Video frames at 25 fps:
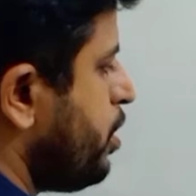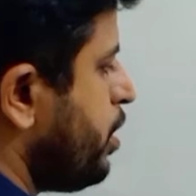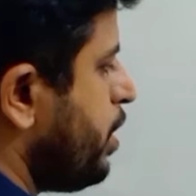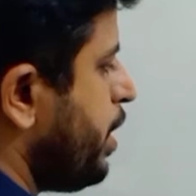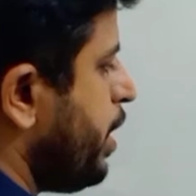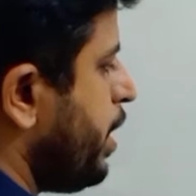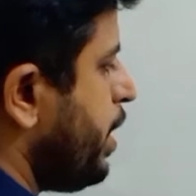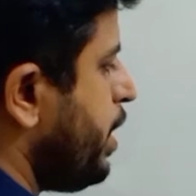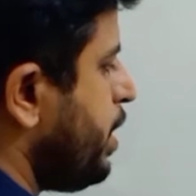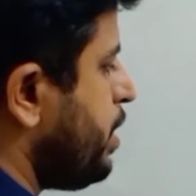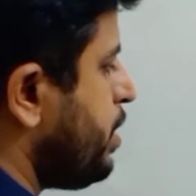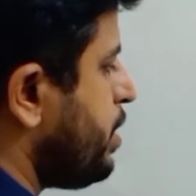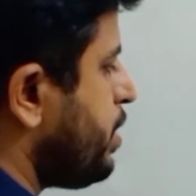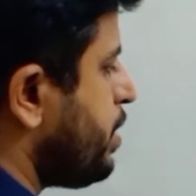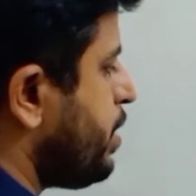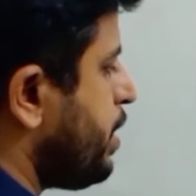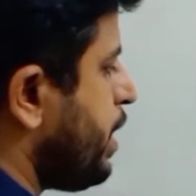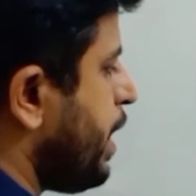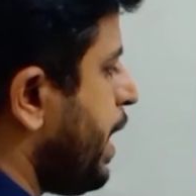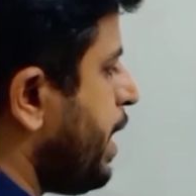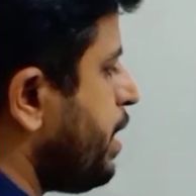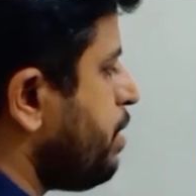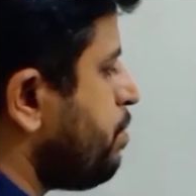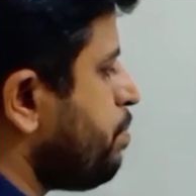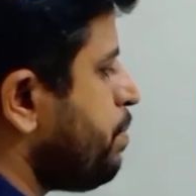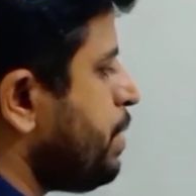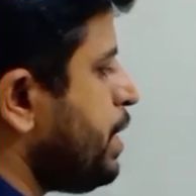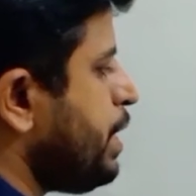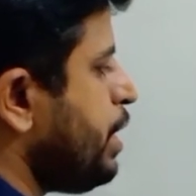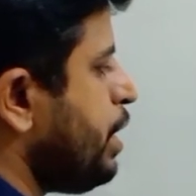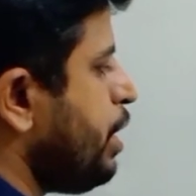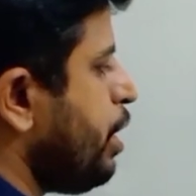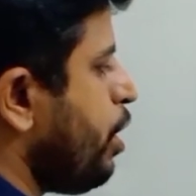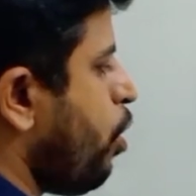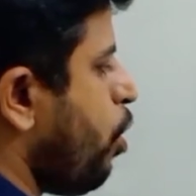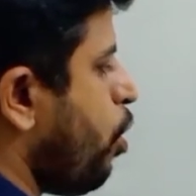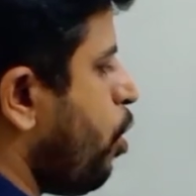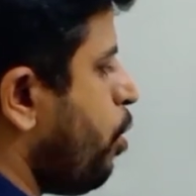it can be
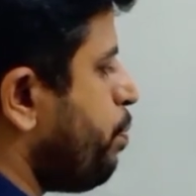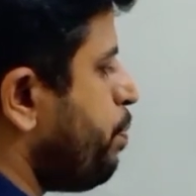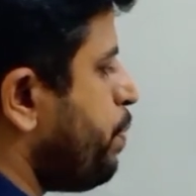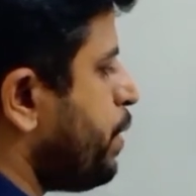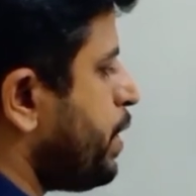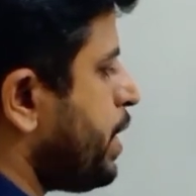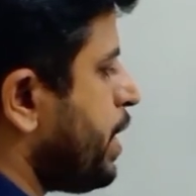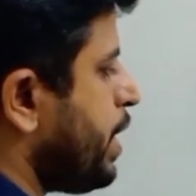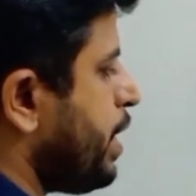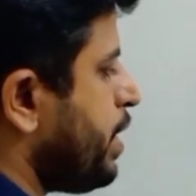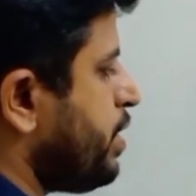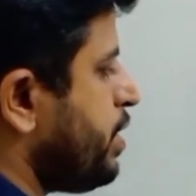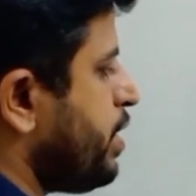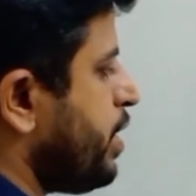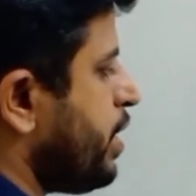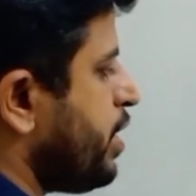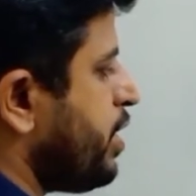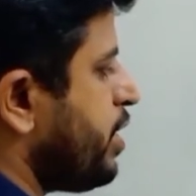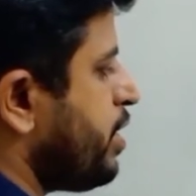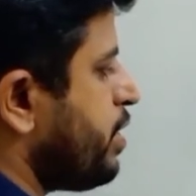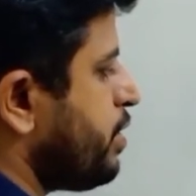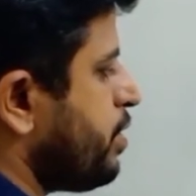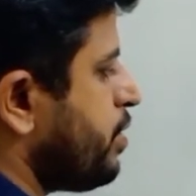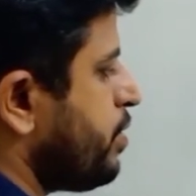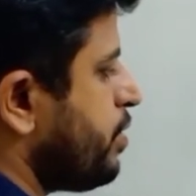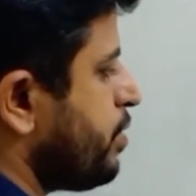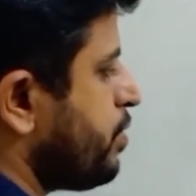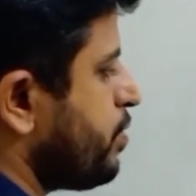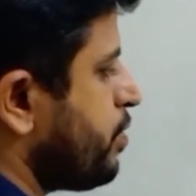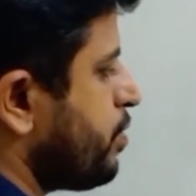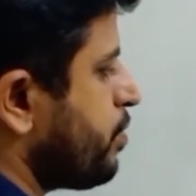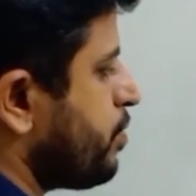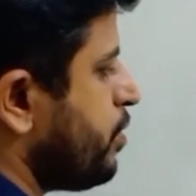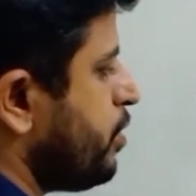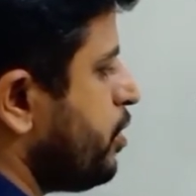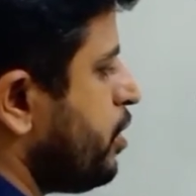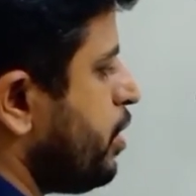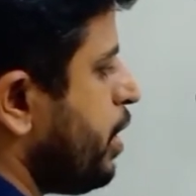operated,
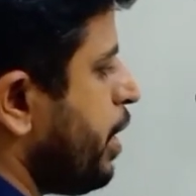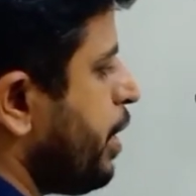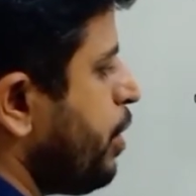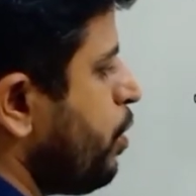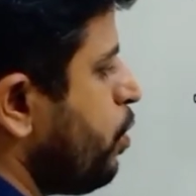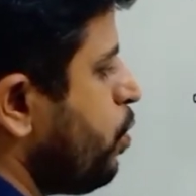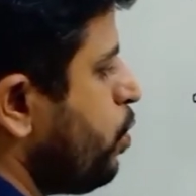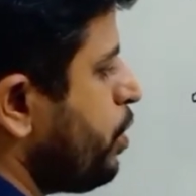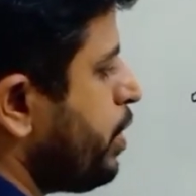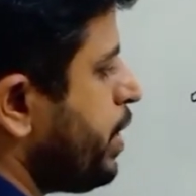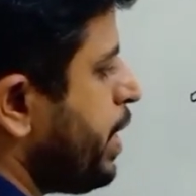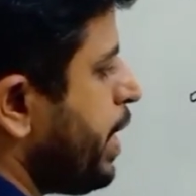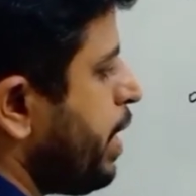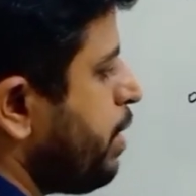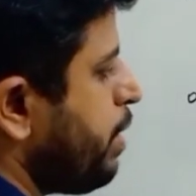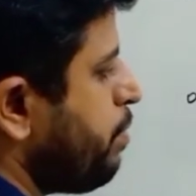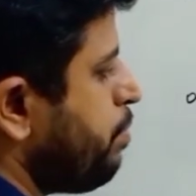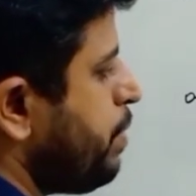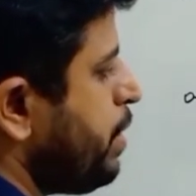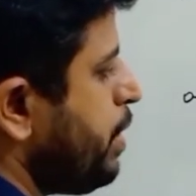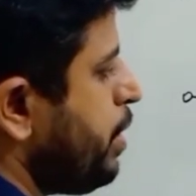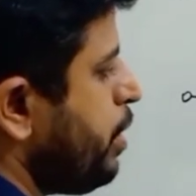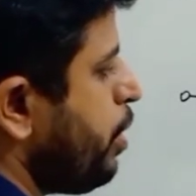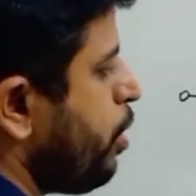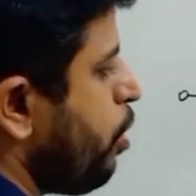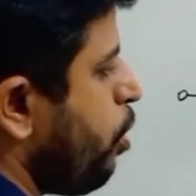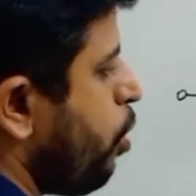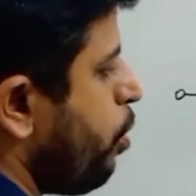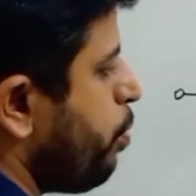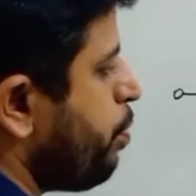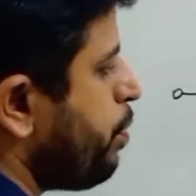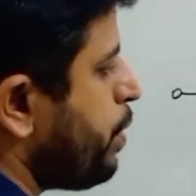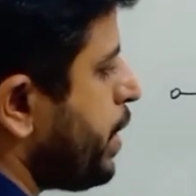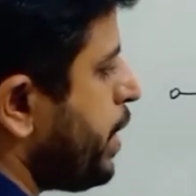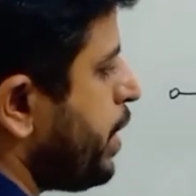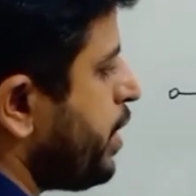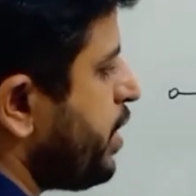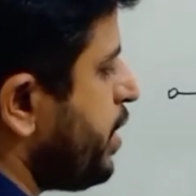diode can be
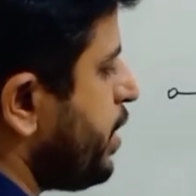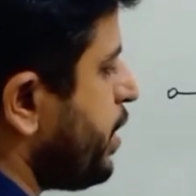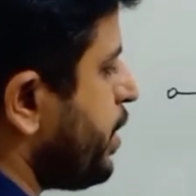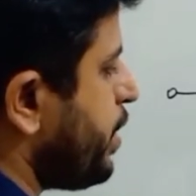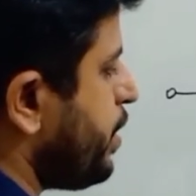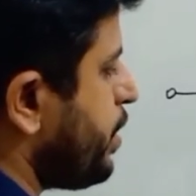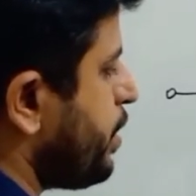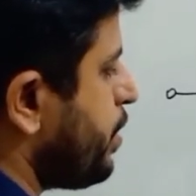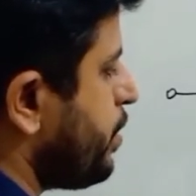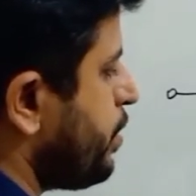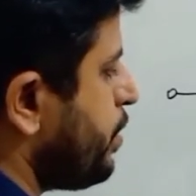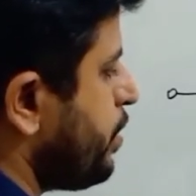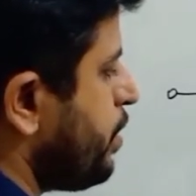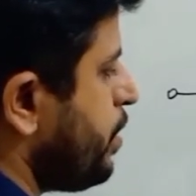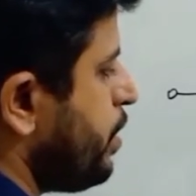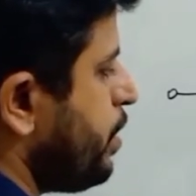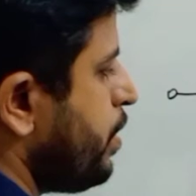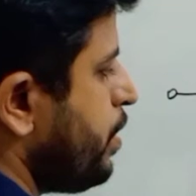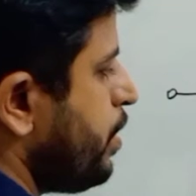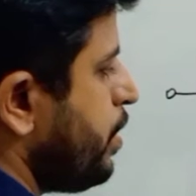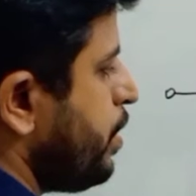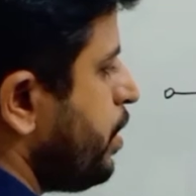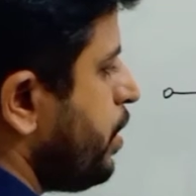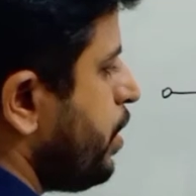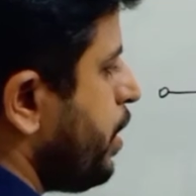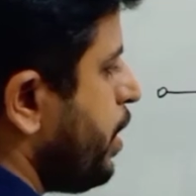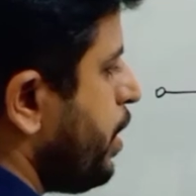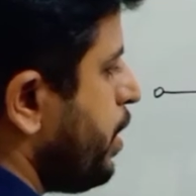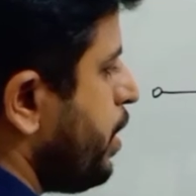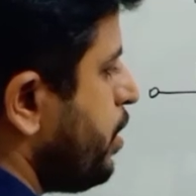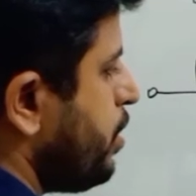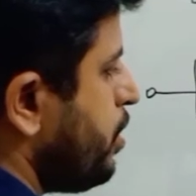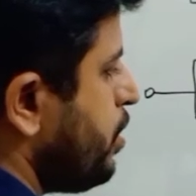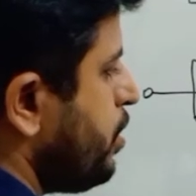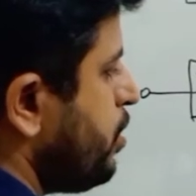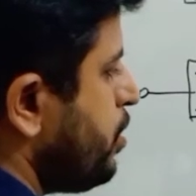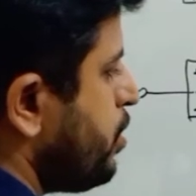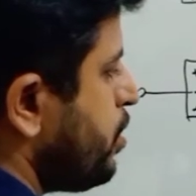operated
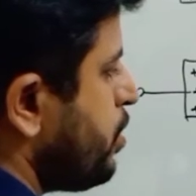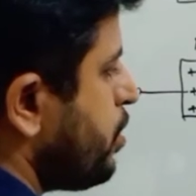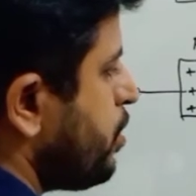in